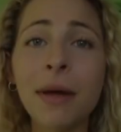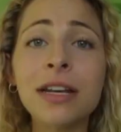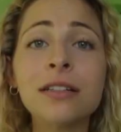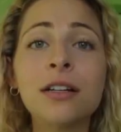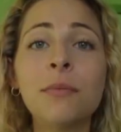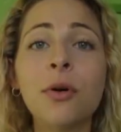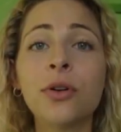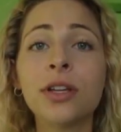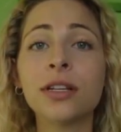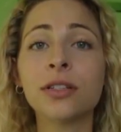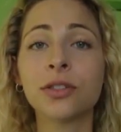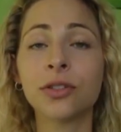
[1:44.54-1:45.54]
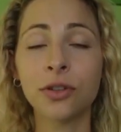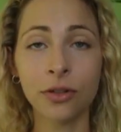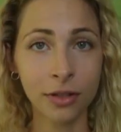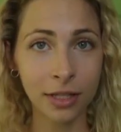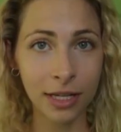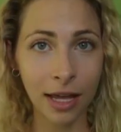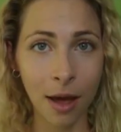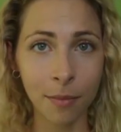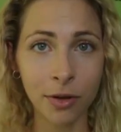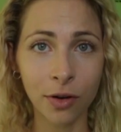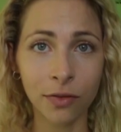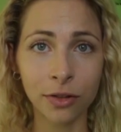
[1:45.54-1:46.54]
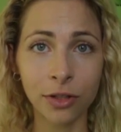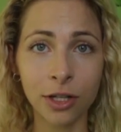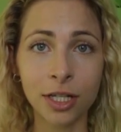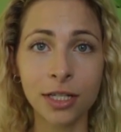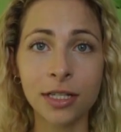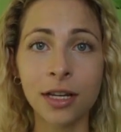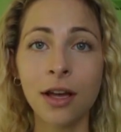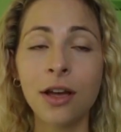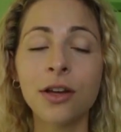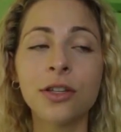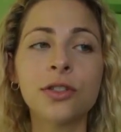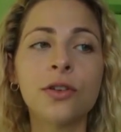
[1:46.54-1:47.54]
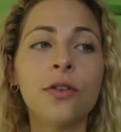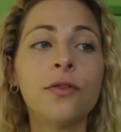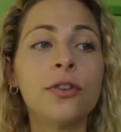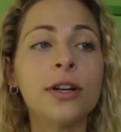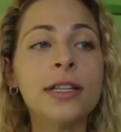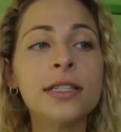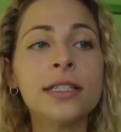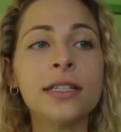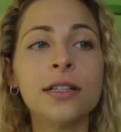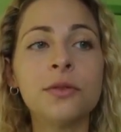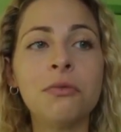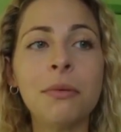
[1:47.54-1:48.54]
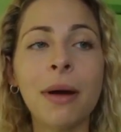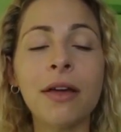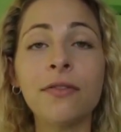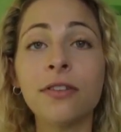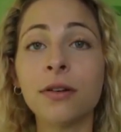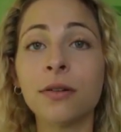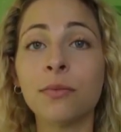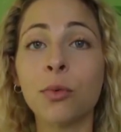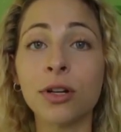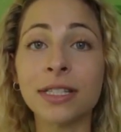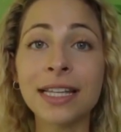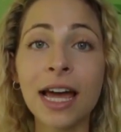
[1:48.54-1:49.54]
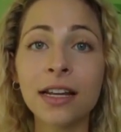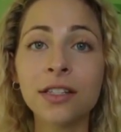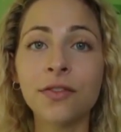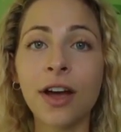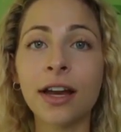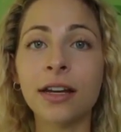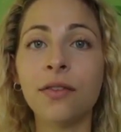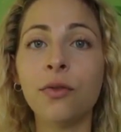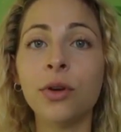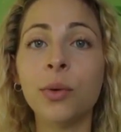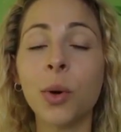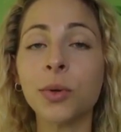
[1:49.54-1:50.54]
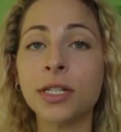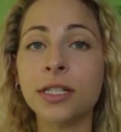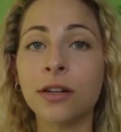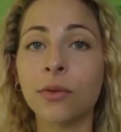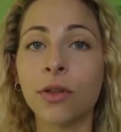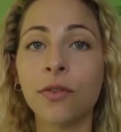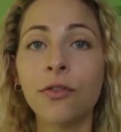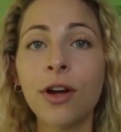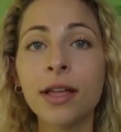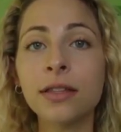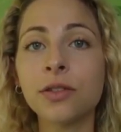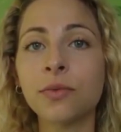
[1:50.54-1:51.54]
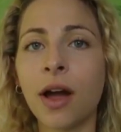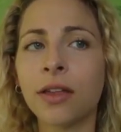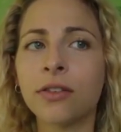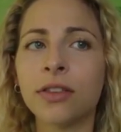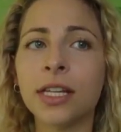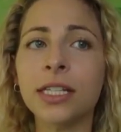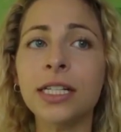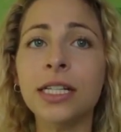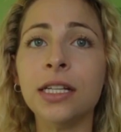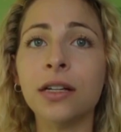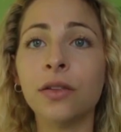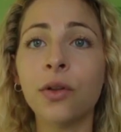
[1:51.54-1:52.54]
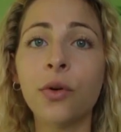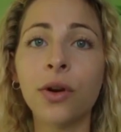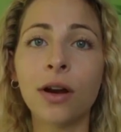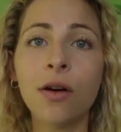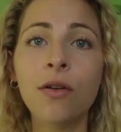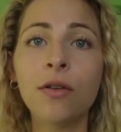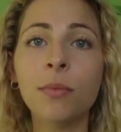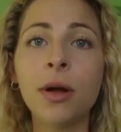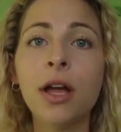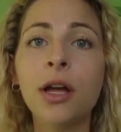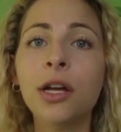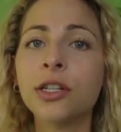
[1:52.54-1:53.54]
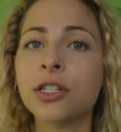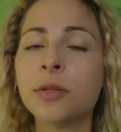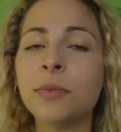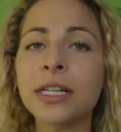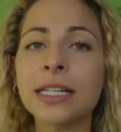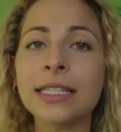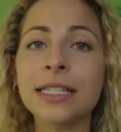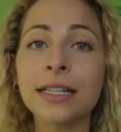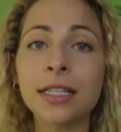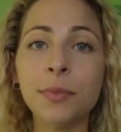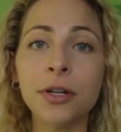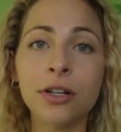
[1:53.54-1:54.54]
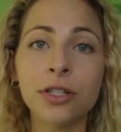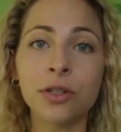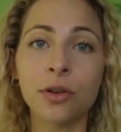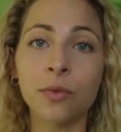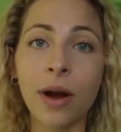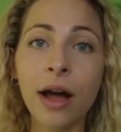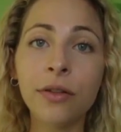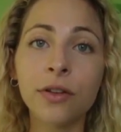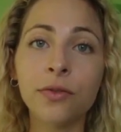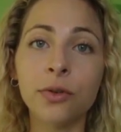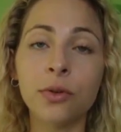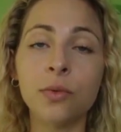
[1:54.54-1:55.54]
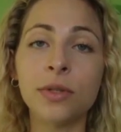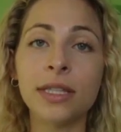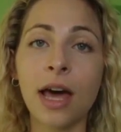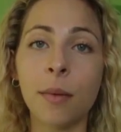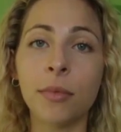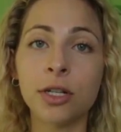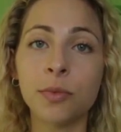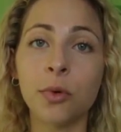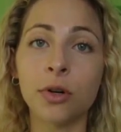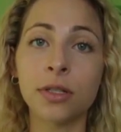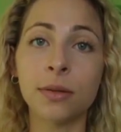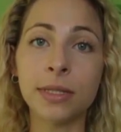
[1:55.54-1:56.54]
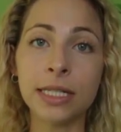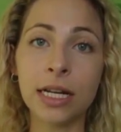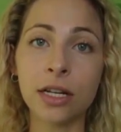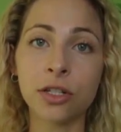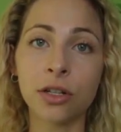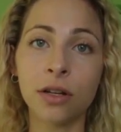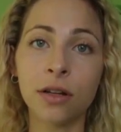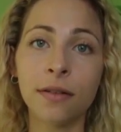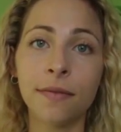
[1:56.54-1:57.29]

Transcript: mental component certainly can't be overlooked. So for instance, we might feel more satisfied if we go to dinner with friends rather than eating alone at home, just because the experience around the food was that much more substantial.